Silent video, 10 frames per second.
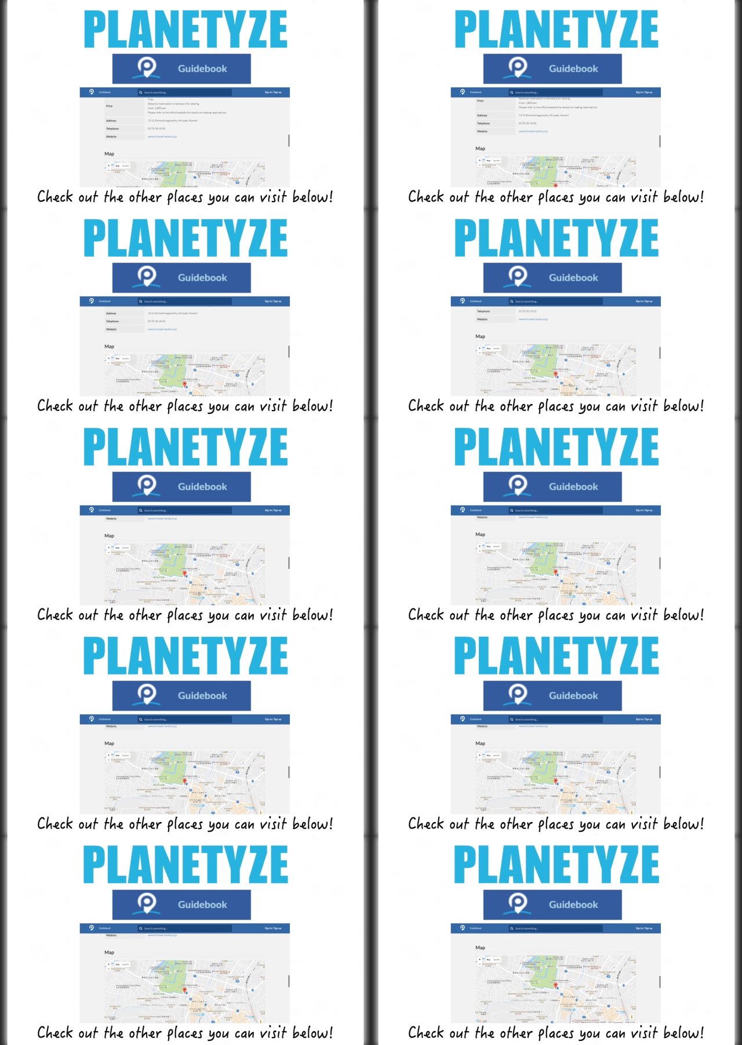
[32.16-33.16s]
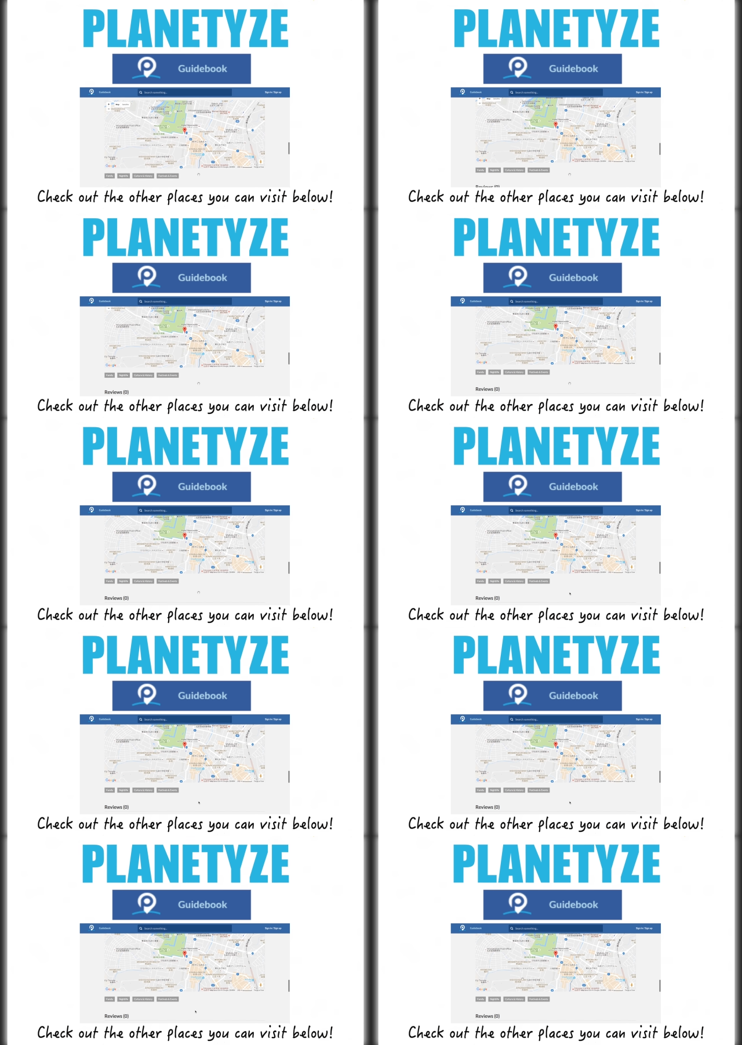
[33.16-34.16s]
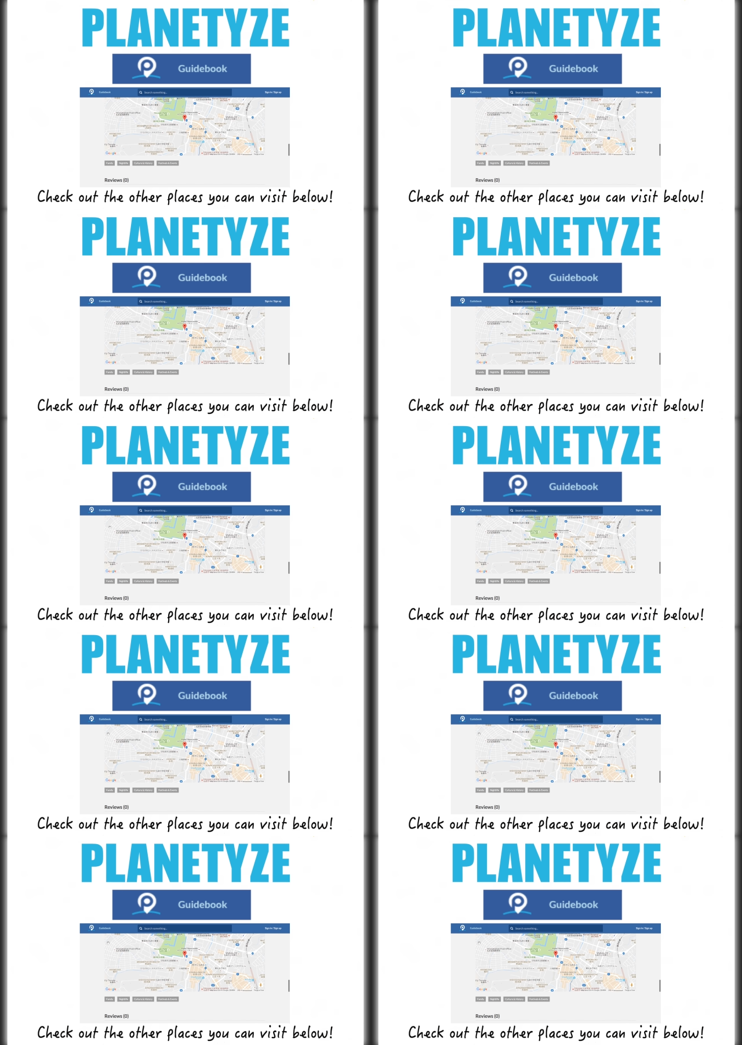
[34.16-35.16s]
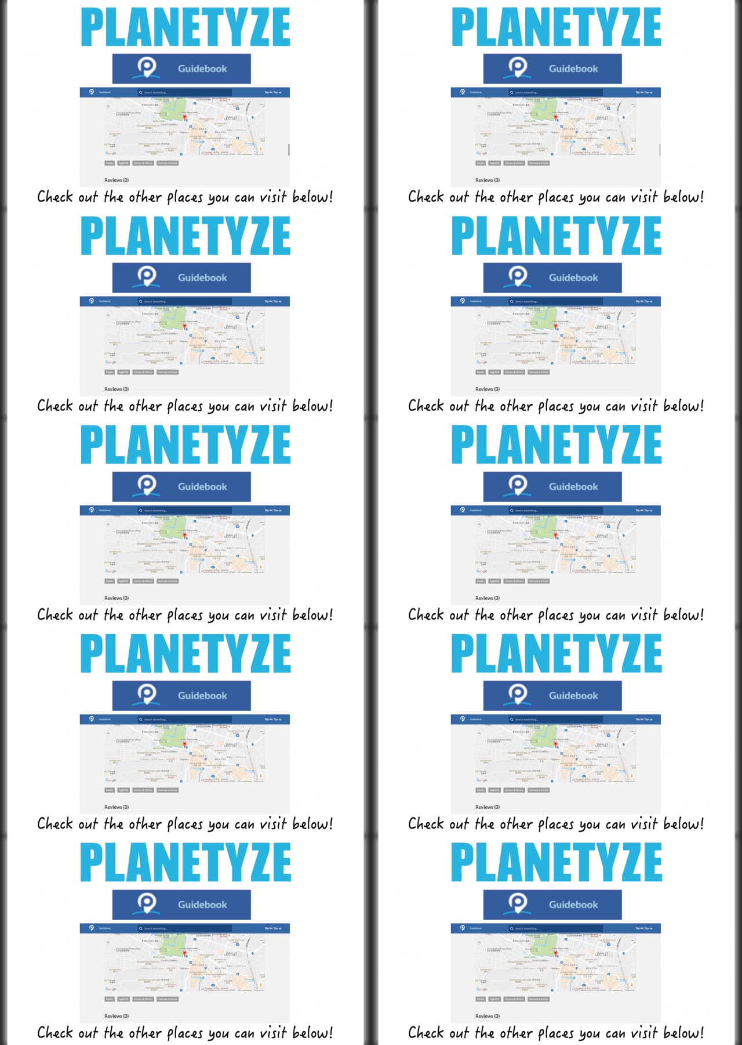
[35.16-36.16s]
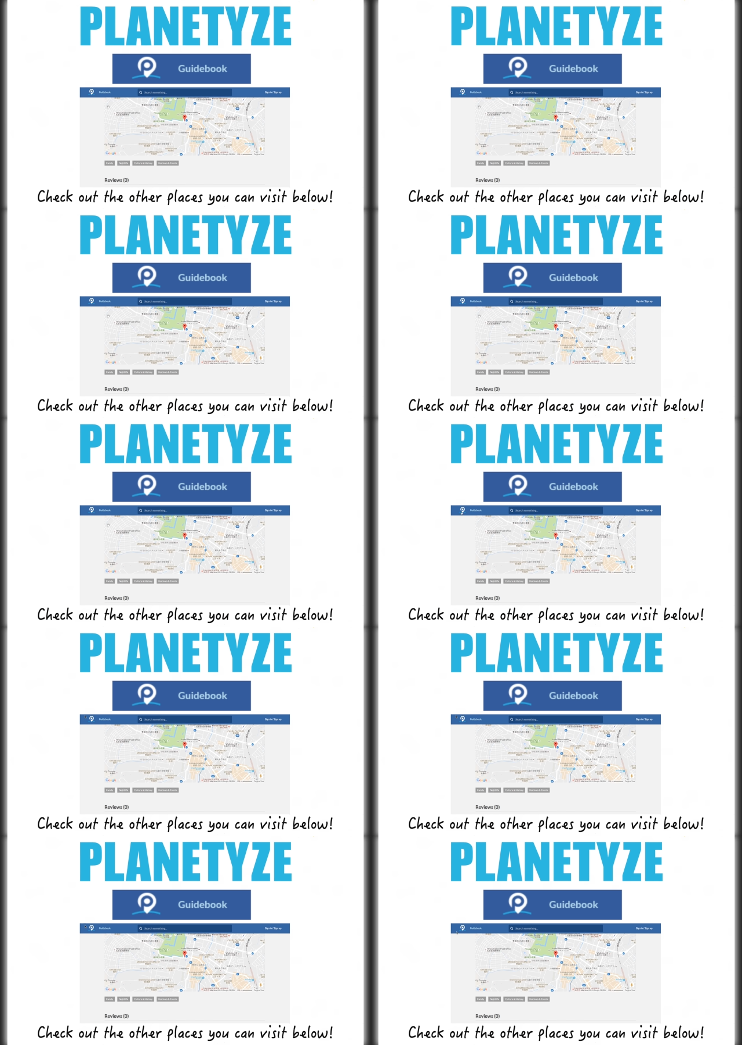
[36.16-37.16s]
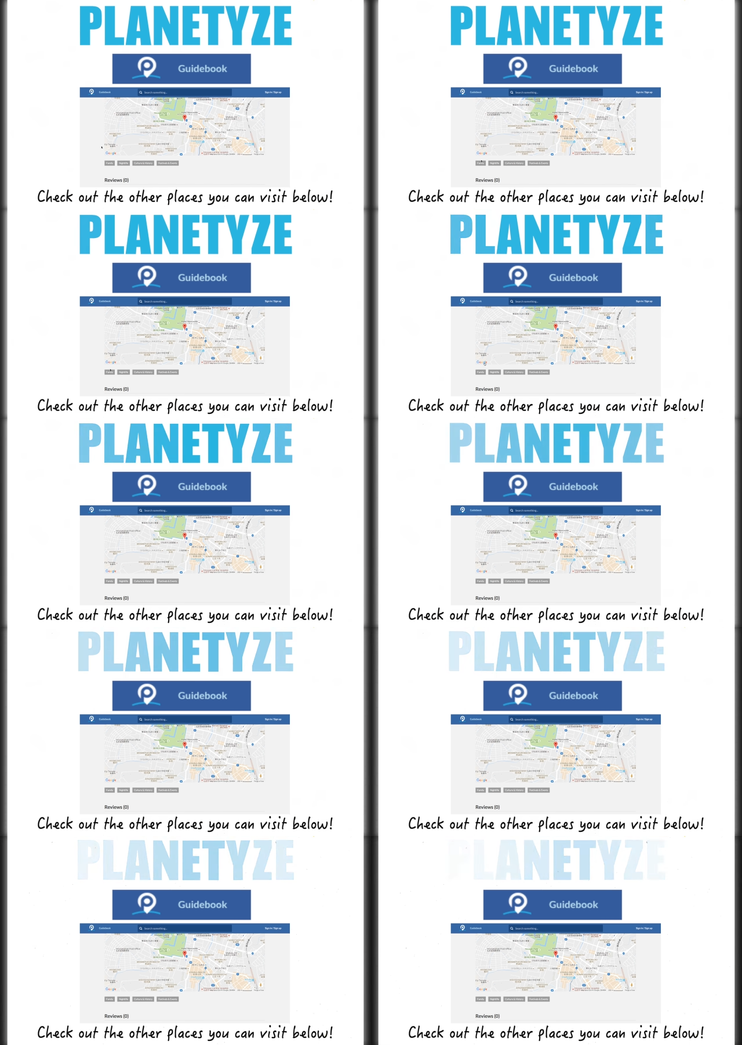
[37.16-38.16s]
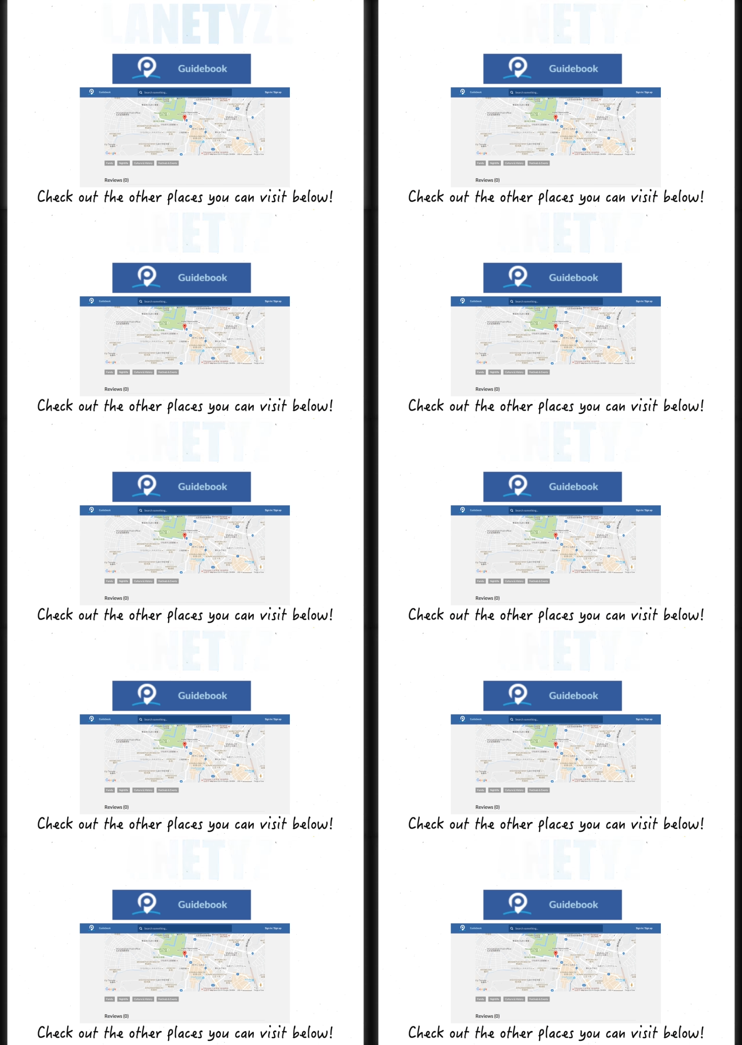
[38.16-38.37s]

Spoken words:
(no speaker visible)